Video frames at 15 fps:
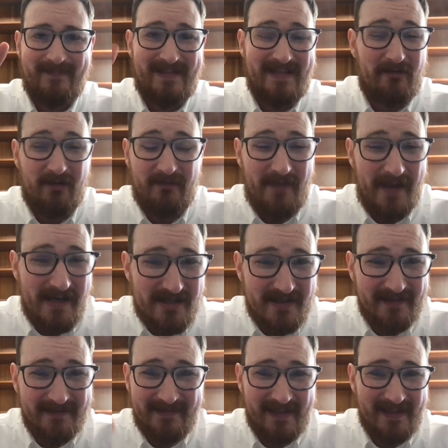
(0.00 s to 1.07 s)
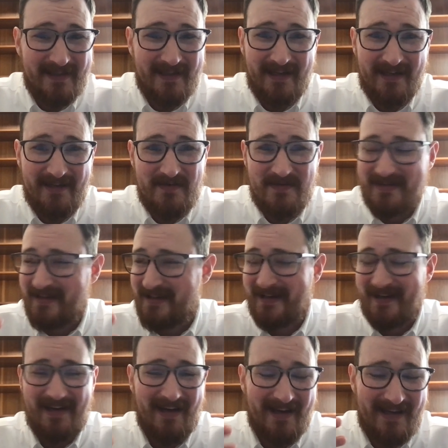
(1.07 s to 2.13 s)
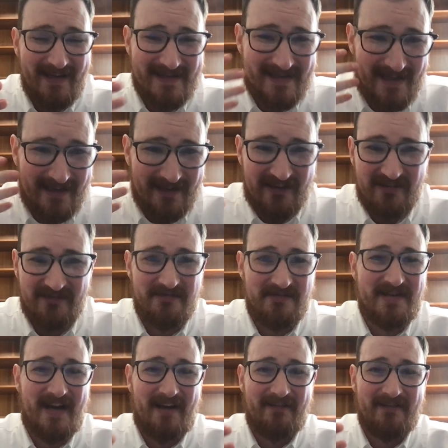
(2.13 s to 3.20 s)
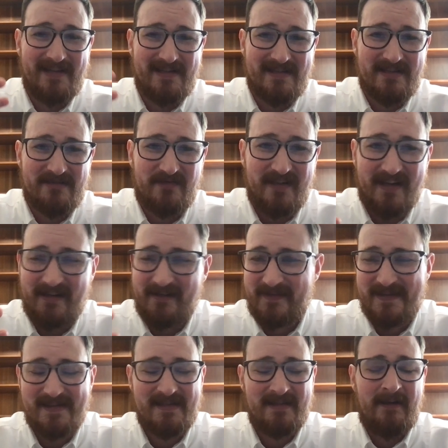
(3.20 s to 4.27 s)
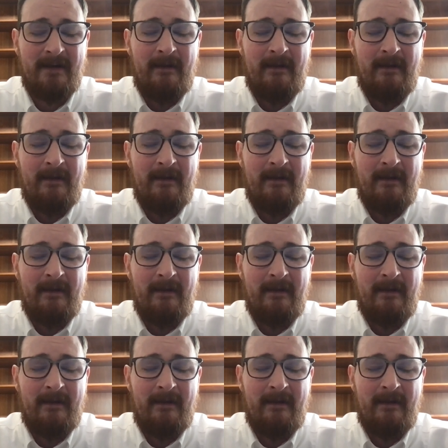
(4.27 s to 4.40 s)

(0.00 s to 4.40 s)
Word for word: derivation. Can, can I use? I, I hate saying conclusionality. This is ridiculous.